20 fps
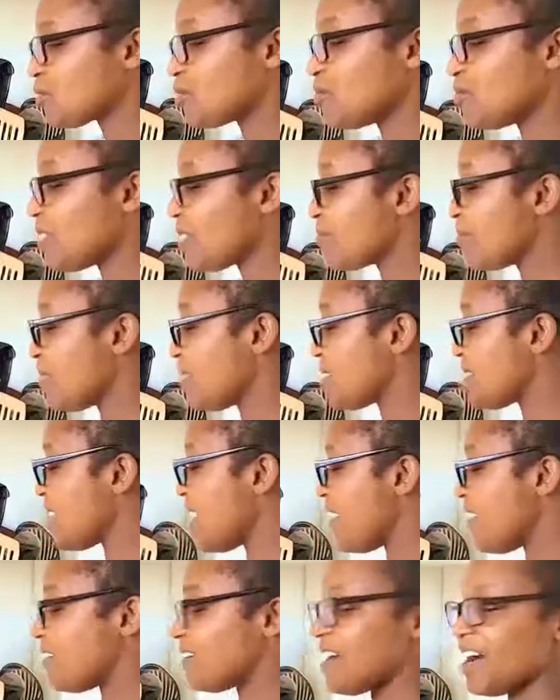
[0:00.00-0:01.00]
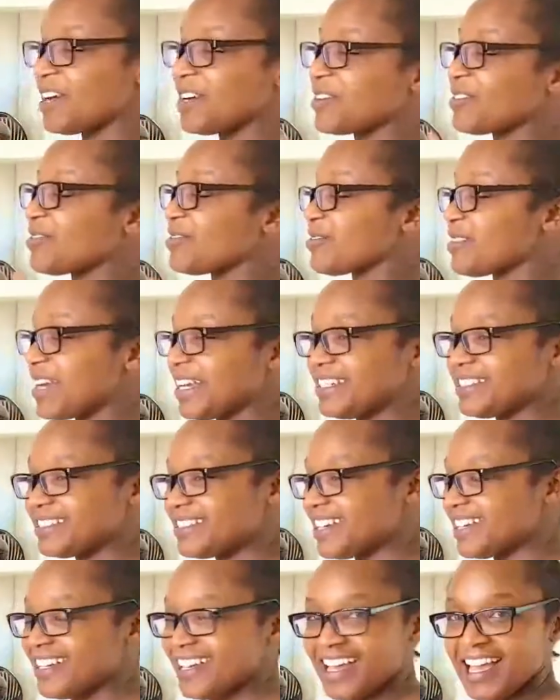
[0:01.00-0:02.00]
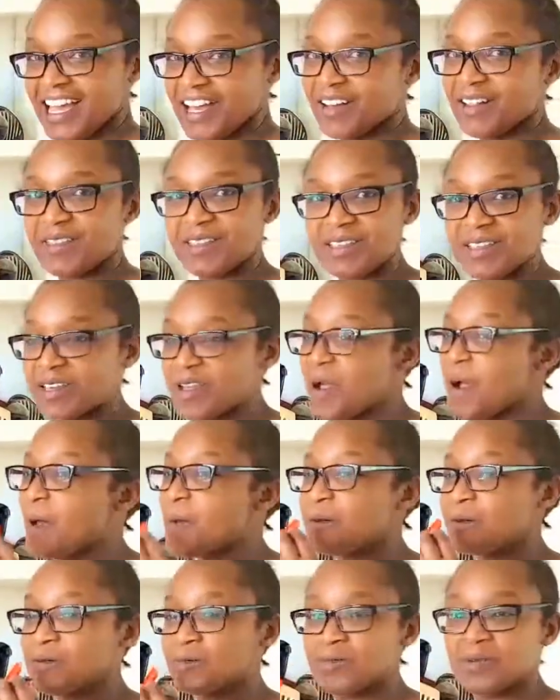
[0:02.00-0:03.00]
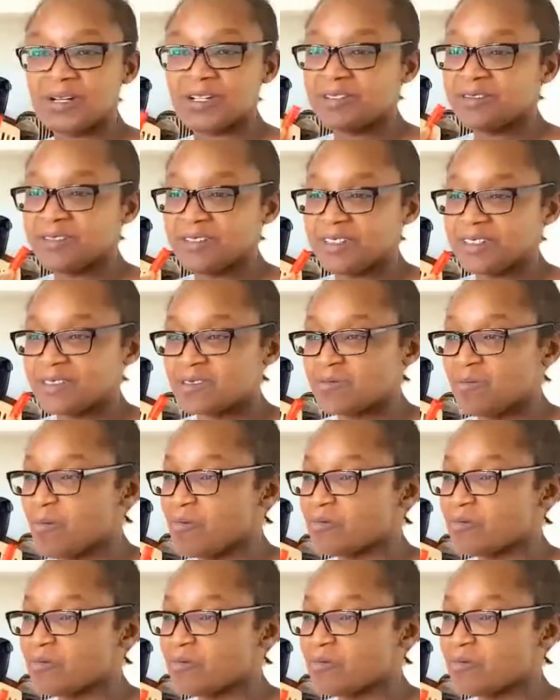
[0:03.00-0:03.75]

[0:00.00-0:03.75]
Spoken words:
to make myself a great healthy breakfast.